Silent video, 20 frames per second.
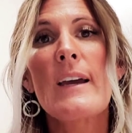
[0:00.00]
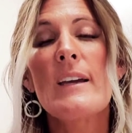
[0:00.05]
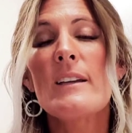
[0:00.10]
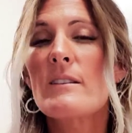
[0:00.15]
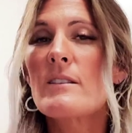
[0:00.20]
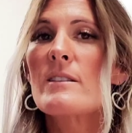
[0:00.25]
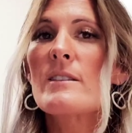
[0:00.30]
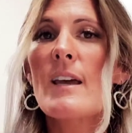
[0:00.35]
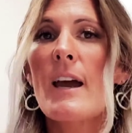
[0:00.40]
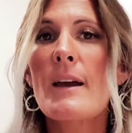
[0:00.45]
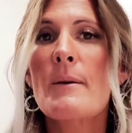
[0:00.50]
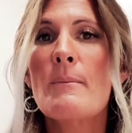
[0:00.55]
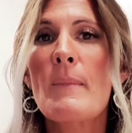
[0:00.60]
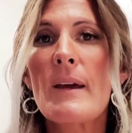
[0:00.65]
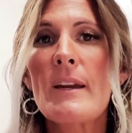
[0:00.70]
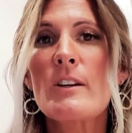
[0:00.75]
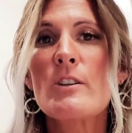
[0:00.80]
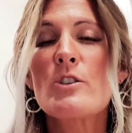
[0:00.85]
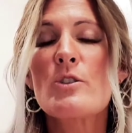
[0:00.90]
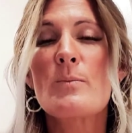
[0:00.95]
It's time
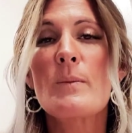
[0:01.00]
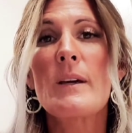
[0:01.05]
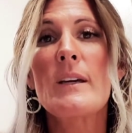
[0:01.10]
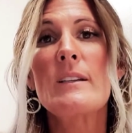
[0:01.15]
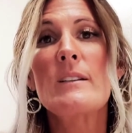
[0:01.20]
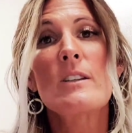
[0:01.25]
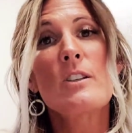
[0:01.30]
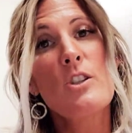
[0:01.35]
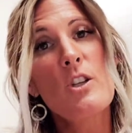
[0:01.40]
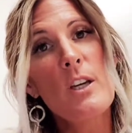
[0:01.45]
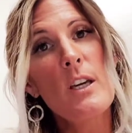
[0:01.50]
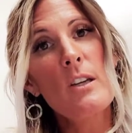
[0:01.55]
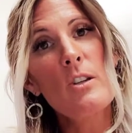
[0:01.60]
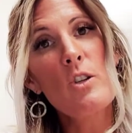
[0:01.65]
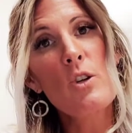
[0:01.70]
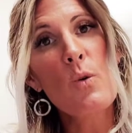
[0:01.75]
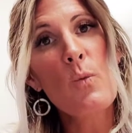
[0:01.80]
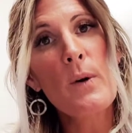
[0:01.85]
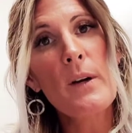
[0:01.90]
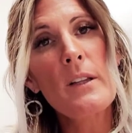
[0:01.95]
management. Did you get
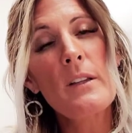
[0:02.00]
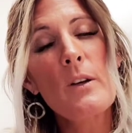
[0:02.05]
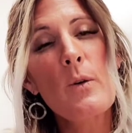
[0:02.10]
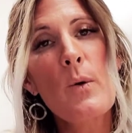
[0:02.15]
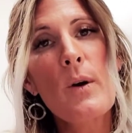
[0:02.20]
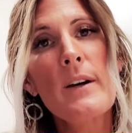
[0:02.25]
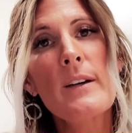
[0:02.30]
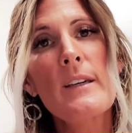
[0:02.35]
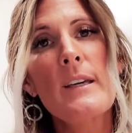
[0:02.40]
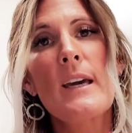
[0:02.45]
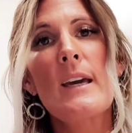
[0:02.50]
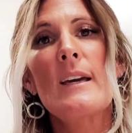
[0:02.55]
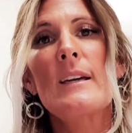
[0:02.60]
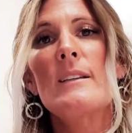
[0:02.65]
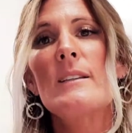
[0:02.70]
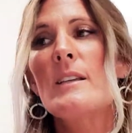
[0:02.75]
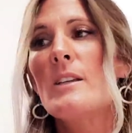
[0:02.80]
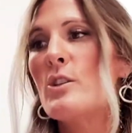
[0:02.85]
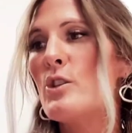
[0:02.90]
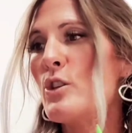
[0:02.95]
your weekly work in?
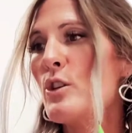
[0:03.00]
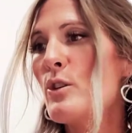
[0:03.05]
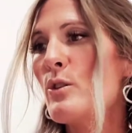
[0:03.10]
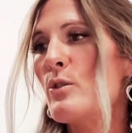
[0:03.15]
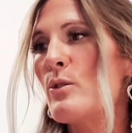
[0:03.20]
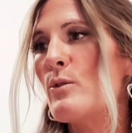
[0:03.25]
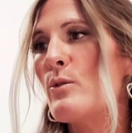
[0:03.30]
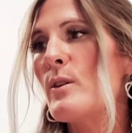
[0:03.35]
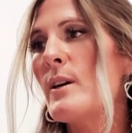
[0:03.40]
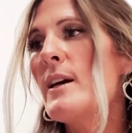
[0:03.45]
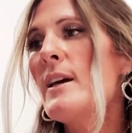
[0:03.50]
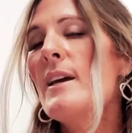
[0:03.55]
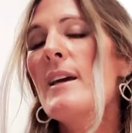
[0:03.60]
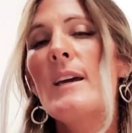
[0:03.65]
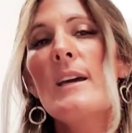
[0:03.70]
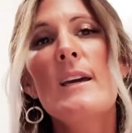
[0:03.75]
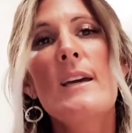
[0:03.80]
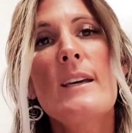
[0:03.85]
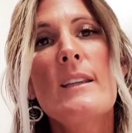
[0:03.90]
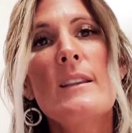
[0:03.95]
Did you
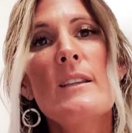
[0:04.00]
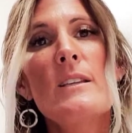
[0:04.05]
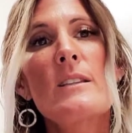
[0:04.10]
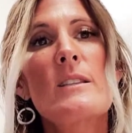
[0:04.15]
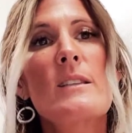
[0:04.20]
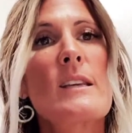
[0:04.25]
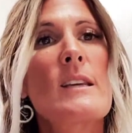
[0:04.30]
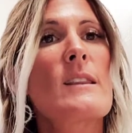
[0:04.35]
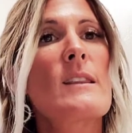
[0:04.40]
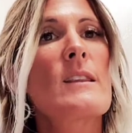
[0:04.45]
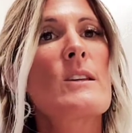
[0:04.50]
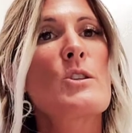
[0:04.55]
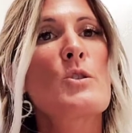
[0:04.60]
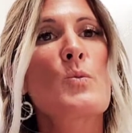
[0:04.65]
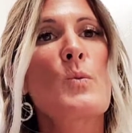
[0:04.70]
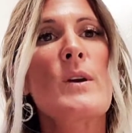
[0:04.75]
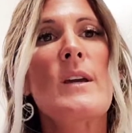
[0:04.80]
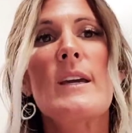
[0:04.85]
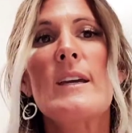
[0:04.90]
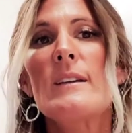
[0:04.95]
hit this
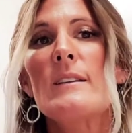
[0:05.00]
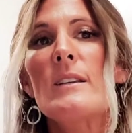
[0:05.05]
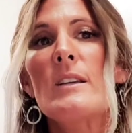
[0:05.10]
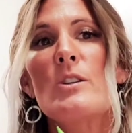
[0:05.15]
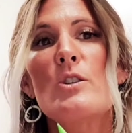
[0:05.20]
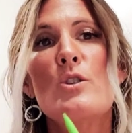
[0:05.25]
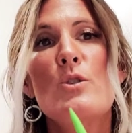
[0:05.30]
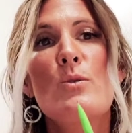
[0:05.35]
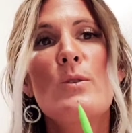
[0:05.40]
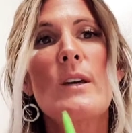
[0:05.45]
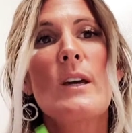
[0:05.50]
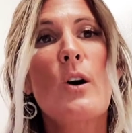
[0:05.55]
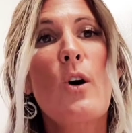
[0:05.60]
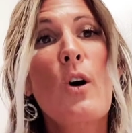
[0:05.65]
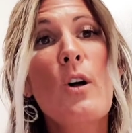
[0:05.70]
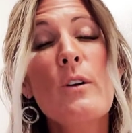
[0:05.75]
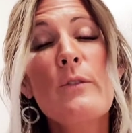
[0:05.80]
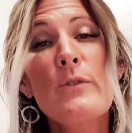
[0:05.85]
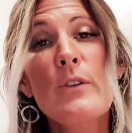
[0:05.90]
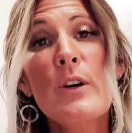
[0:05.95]
week? Did you get
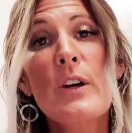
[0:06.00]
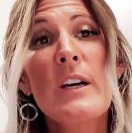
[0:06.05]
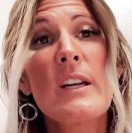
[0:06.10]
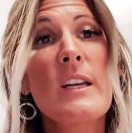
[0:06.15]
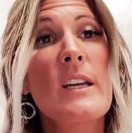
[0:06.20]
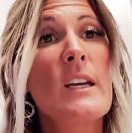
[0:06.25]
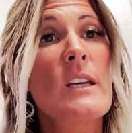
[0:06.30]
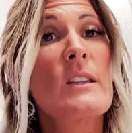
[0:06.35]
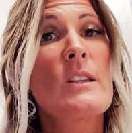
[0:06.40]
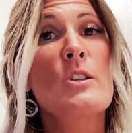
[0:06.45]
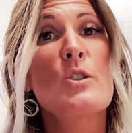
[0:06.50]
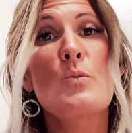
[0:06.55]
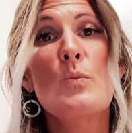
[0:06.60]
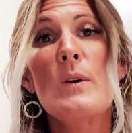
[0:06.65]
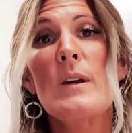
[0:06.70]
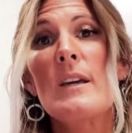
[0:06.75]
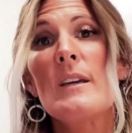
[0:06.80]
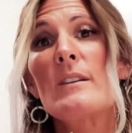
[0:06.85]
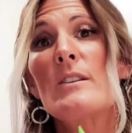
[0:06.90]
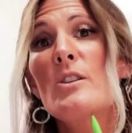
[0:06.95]
all of your hitting in this
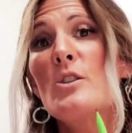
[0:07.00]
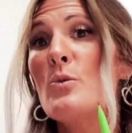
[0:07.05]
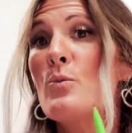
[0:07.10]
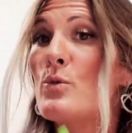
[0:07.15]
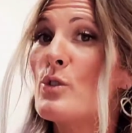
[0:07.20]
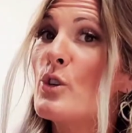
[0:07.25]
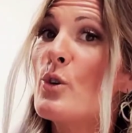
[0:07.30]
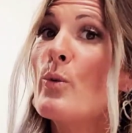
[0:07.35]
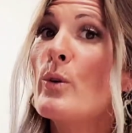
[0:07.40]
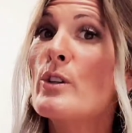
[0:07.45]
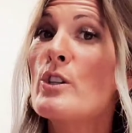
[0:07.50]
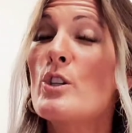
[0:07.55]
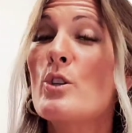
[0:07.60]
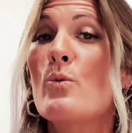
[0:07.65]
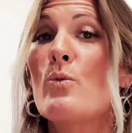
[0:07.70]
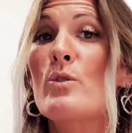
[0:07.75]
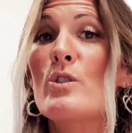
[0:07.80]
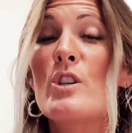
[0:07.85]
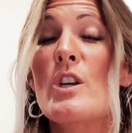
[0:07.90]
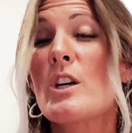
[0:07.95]
week? Did you do what
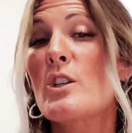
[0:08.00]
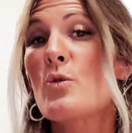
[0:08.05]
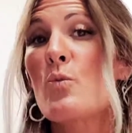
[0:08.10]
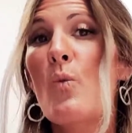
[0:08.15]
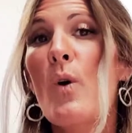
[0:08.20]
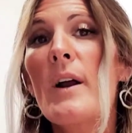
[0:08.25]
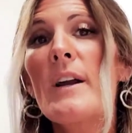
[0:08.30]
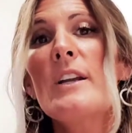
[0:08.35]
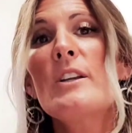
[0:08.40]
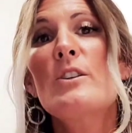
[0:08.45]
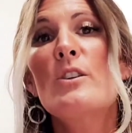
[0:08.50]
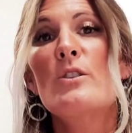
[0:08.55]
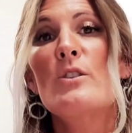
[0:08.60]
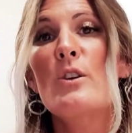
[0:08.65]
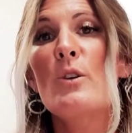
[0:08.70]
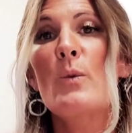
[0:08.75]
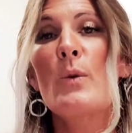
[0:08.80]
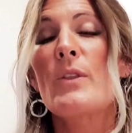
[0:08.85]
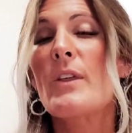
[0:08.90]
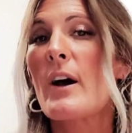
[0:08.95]
you just wanted to
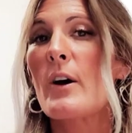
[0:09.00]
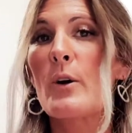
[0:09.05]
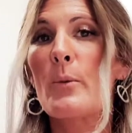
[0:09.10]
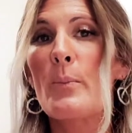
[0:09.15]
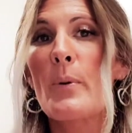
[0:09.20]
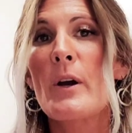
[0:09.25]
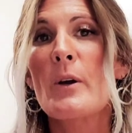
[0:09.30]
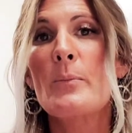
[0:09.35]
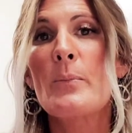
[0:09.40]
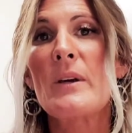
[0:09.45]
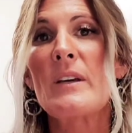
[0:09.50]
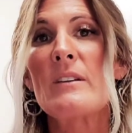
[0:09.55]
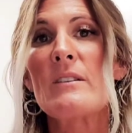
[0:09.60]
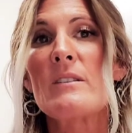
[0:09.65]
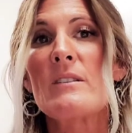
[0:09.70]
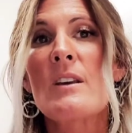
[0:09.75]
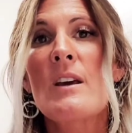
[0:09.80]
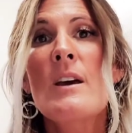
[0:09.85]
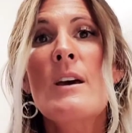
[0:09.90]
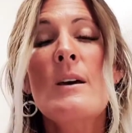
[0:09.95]
do without a purpose?